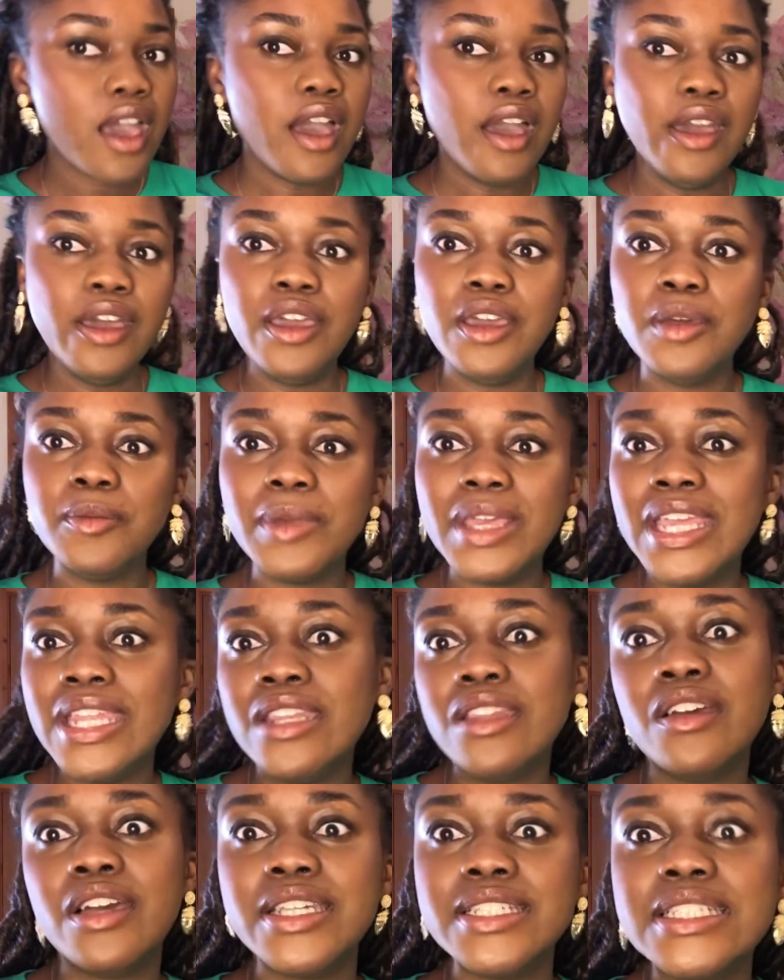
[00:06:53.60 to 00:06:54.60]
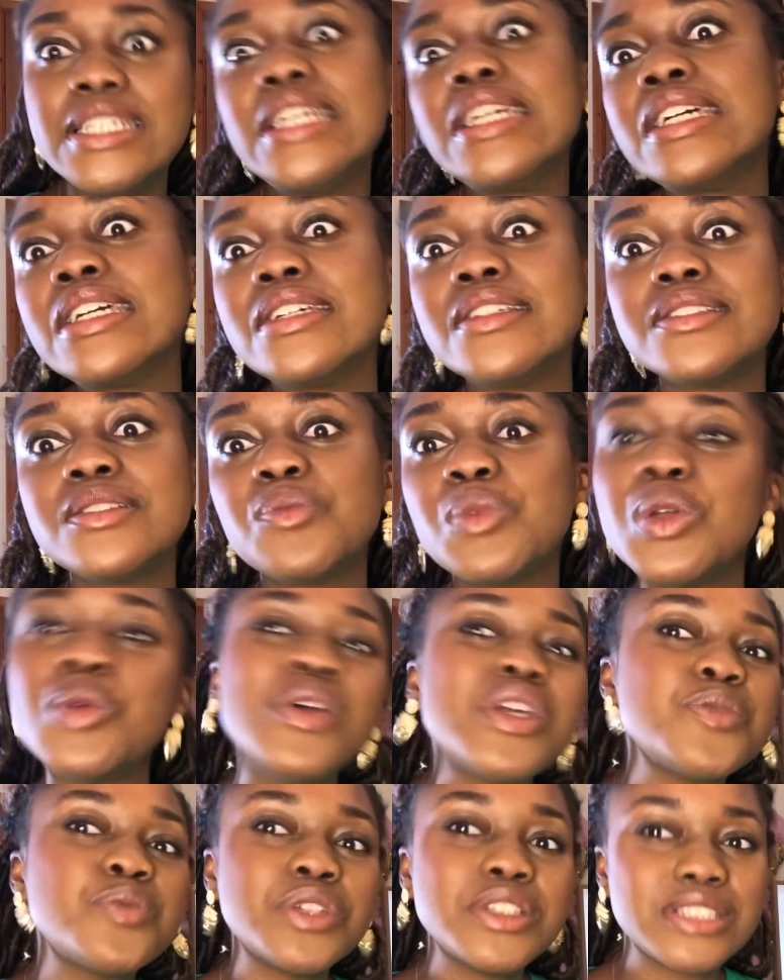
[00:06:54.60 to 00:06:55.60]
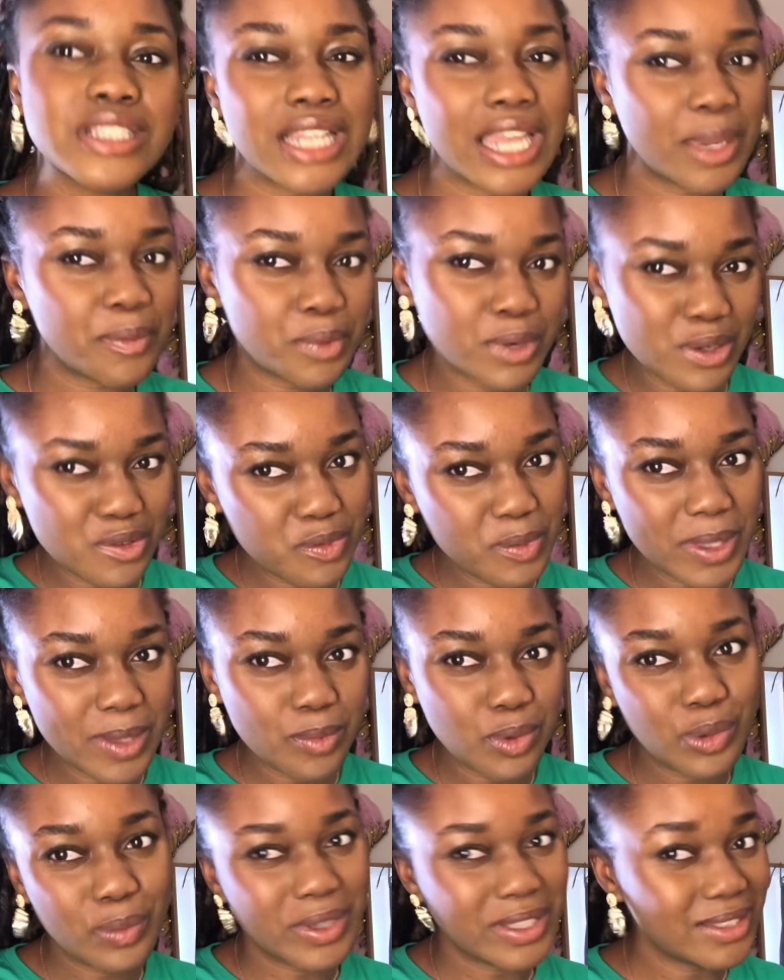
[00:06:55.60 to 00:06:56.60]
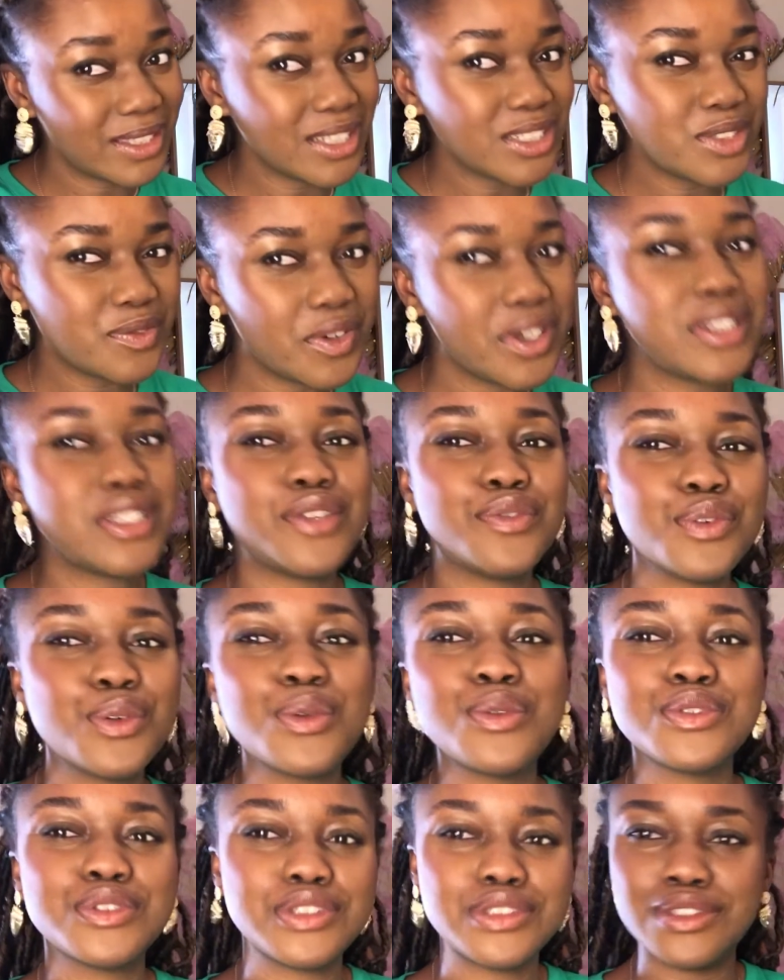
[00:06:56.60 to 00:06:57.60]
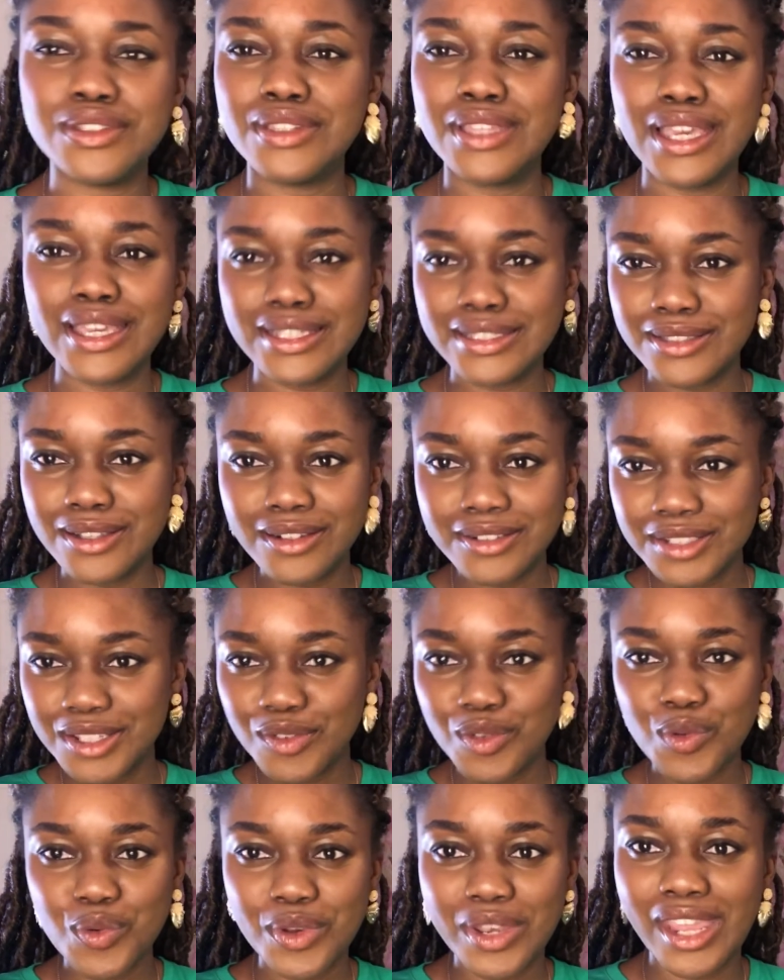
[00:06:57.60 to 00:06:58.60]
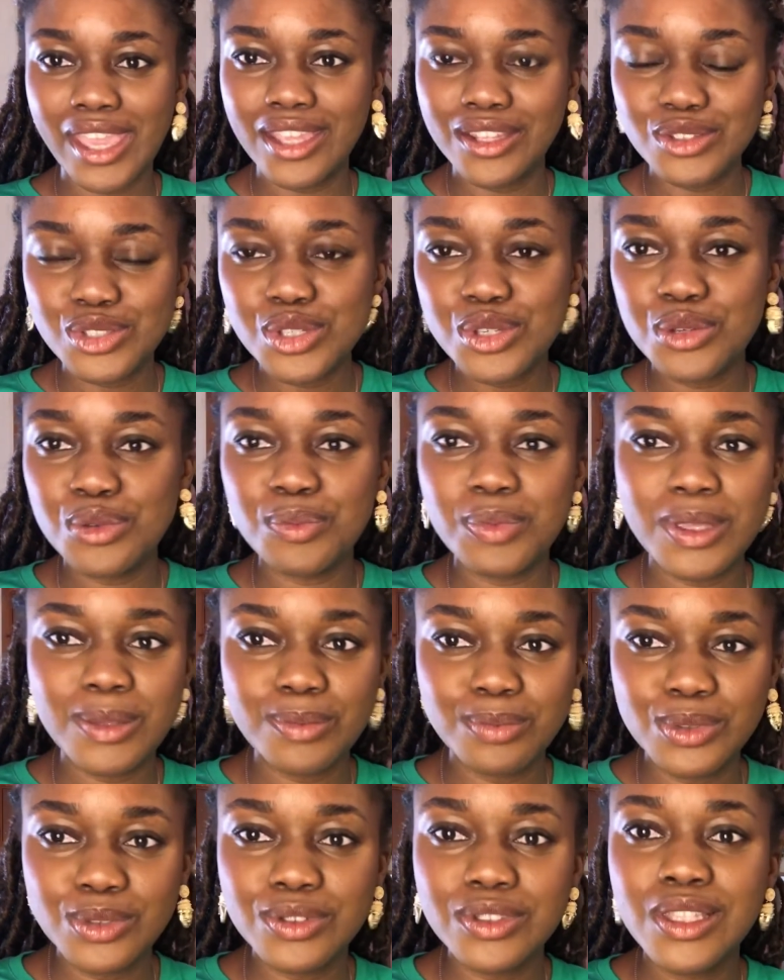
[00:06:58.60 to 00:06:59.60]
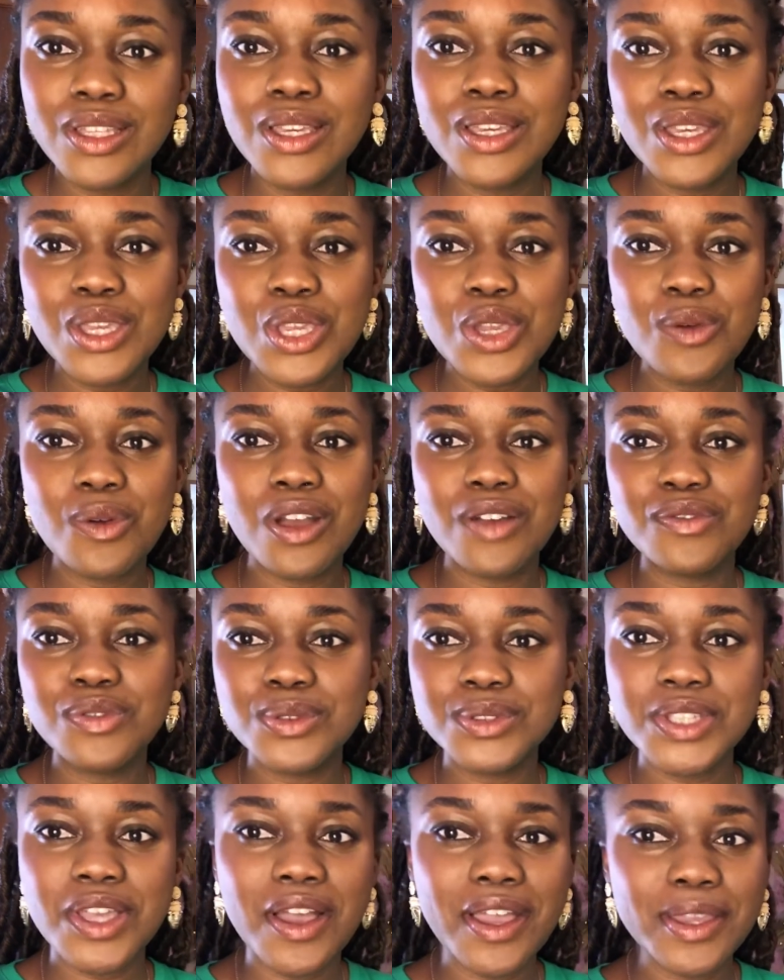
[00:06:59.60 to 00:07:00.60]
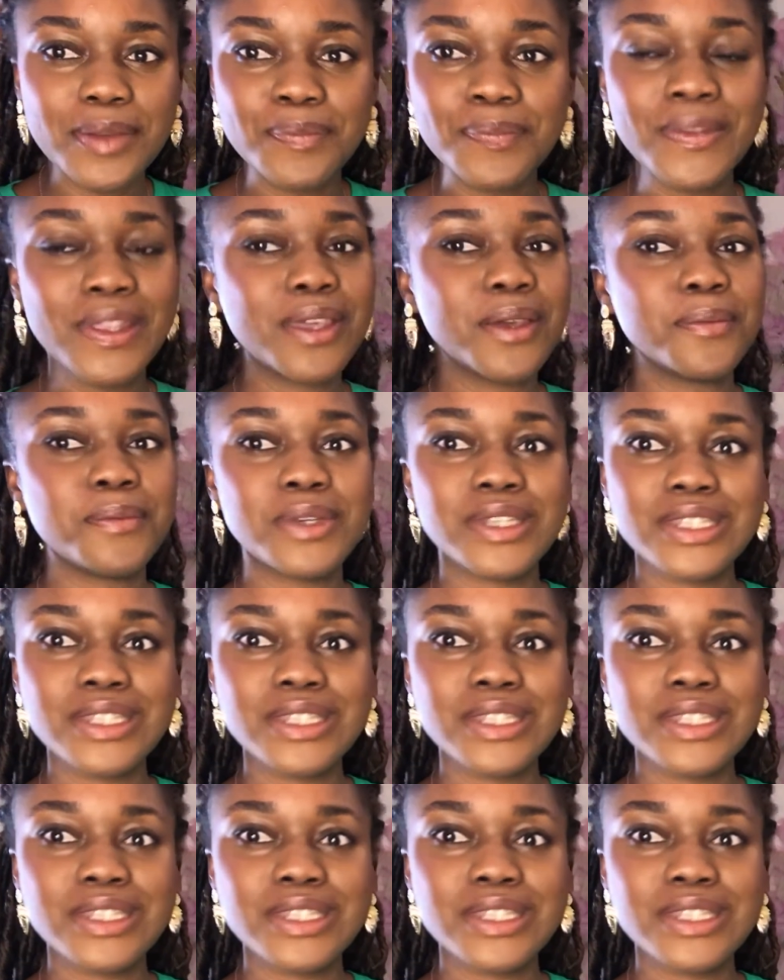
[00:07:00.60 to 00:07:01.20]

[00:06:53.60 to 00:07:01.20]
and ideas. And we always wanted to collaborate with people, but it's actually very difficult to do that. It's hard enough coordinating two people who work full time, but